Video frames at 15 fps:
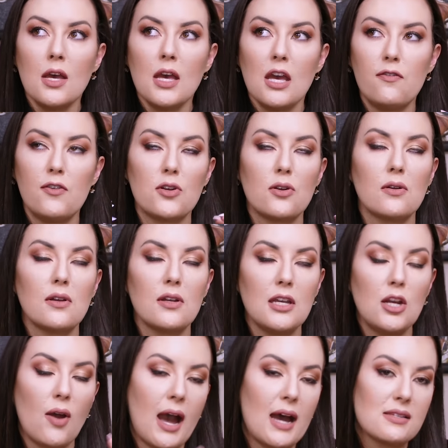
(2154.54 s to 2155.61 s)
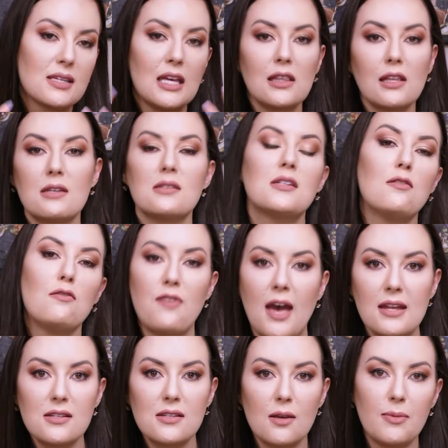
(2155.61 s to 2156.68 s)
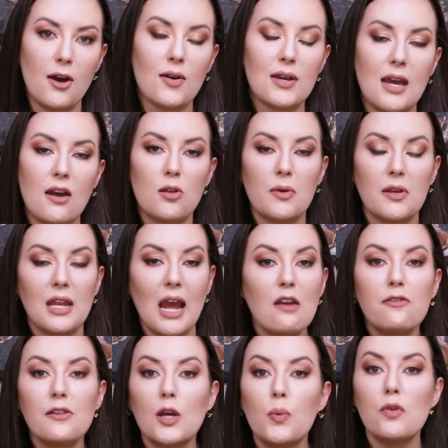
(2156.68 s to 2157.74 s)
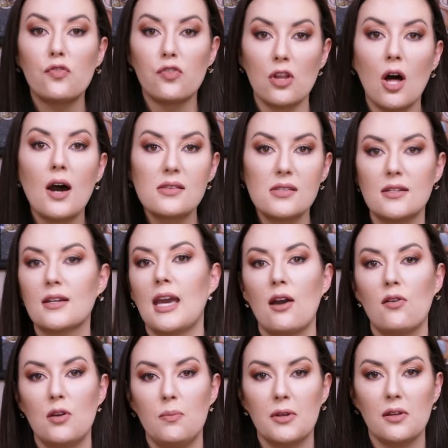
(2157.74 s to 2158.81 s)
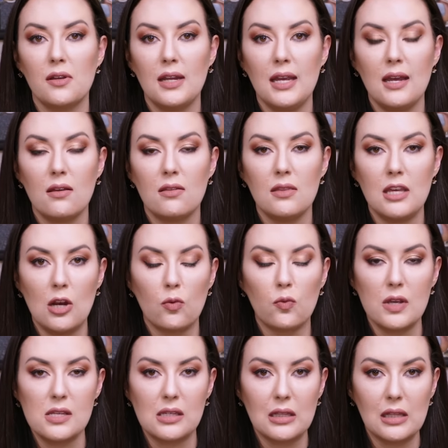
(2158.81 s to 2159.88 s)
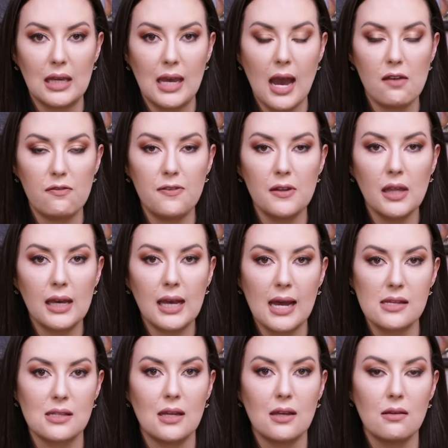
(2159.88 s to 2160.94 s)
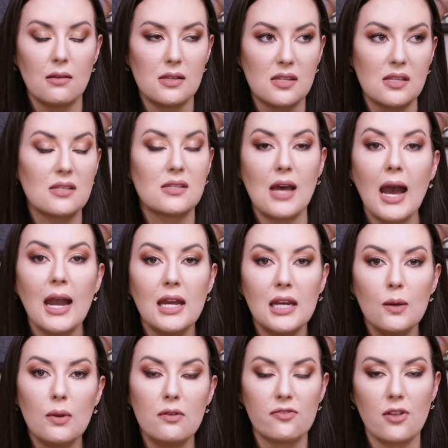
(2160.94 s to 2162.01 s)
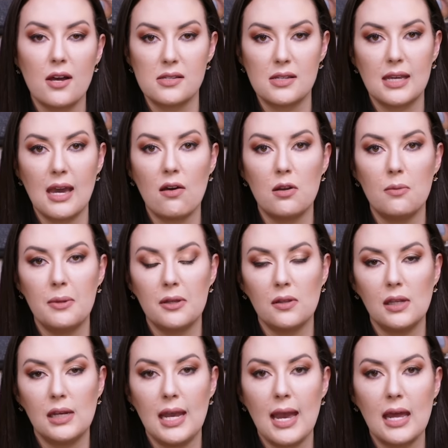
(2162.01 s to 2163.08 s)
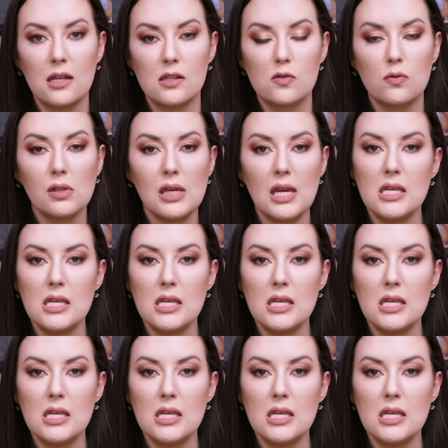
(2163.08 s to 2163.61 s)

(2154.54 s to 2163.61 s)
if you're, you know, asking Liz to vent about accountability, I feel like we've lost accountability, you know, recently. I feel like as a, a society, we've lost accountability. And it's really